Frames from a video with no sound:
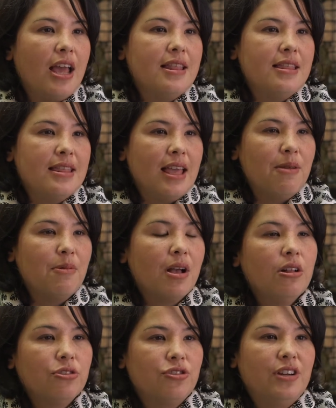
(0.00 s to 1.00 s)
and they were
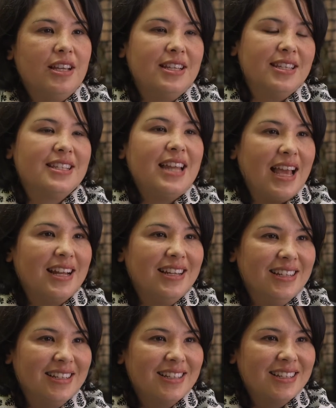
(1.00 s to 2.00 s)
culturally
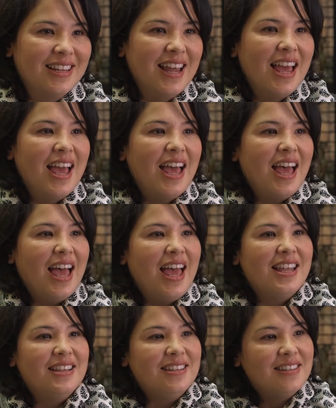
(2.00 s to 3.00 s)
stagnant.
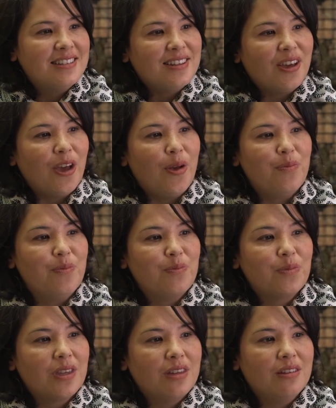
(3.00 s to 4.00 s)
And,
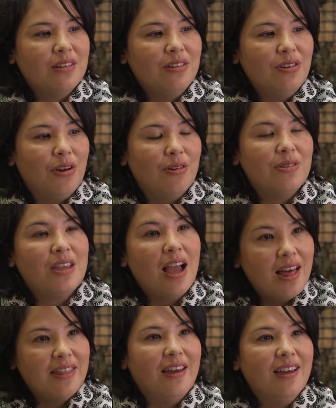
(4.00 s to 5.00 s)
you know, the
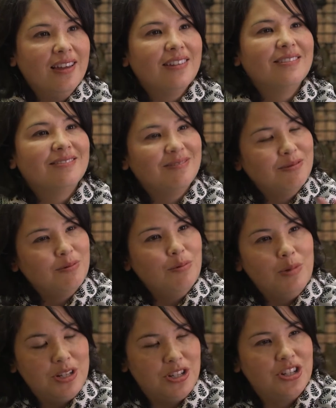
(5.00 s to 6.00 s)
other,
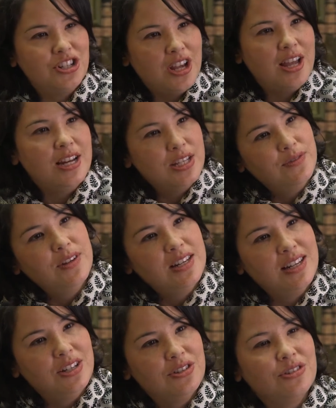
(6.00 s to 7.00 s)
which the Chinese
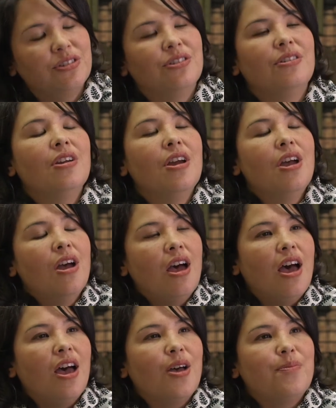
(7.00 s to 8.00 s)
fitted into,
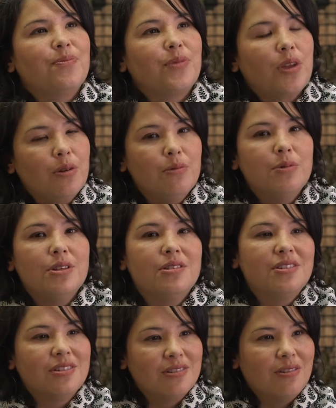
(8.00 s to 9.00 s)

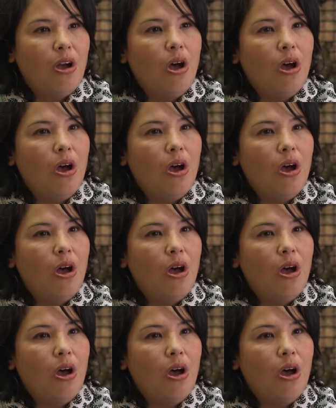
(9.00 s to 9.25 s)
was